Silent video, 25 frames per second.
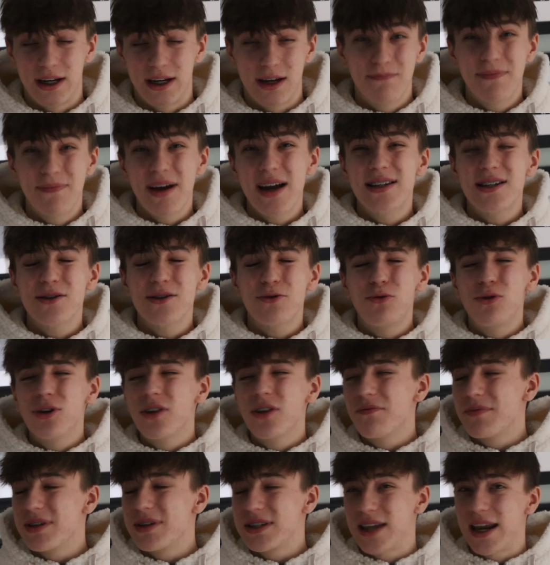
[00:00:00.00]
Compared to all
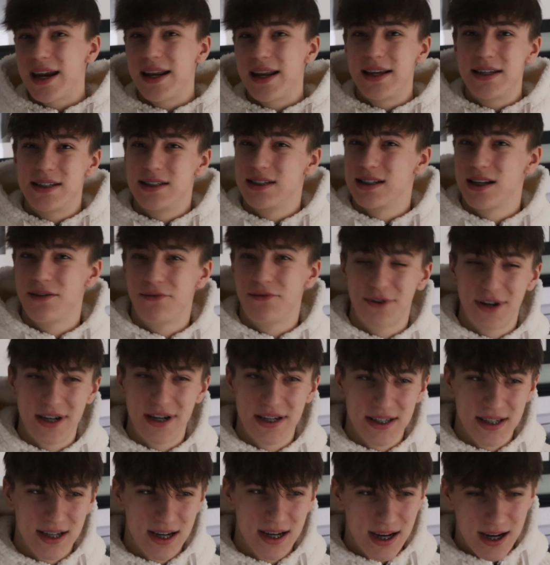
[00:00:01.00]
of Mercedes'
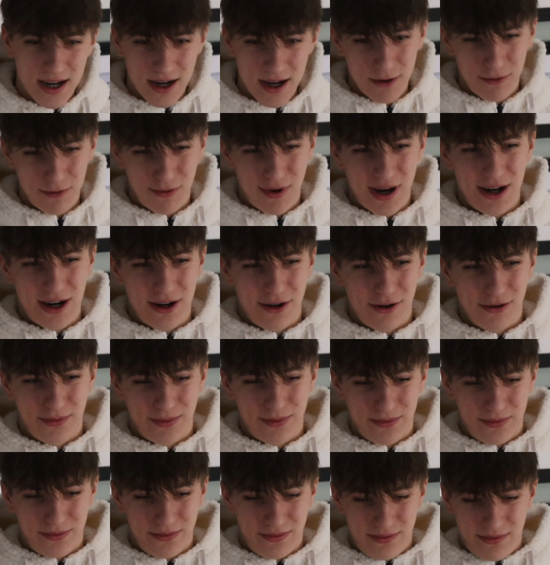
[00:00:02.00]
liveries, well,
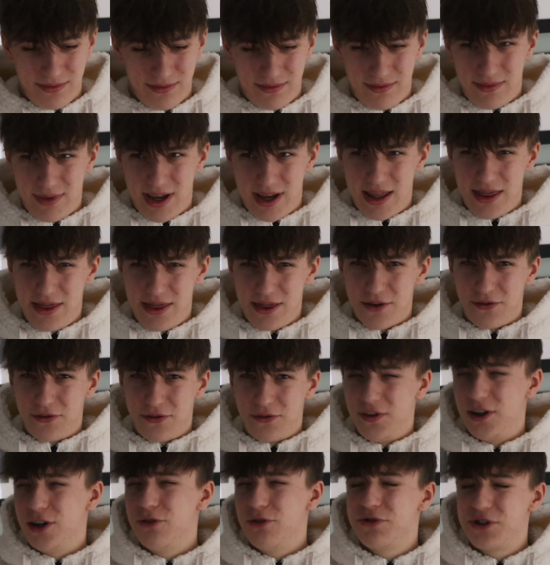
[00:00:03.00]
in the
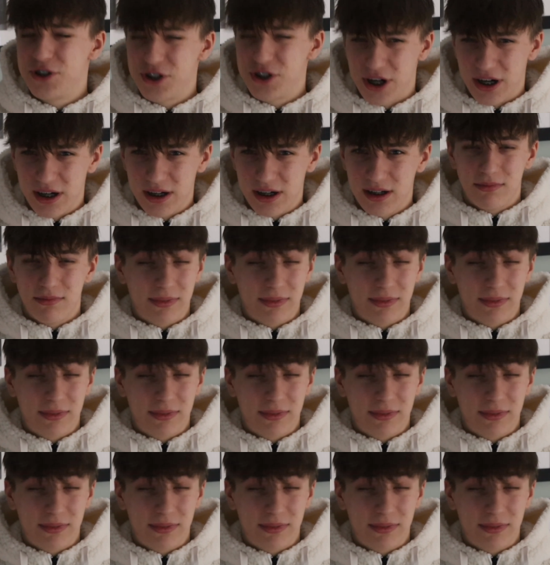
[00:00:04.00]
future.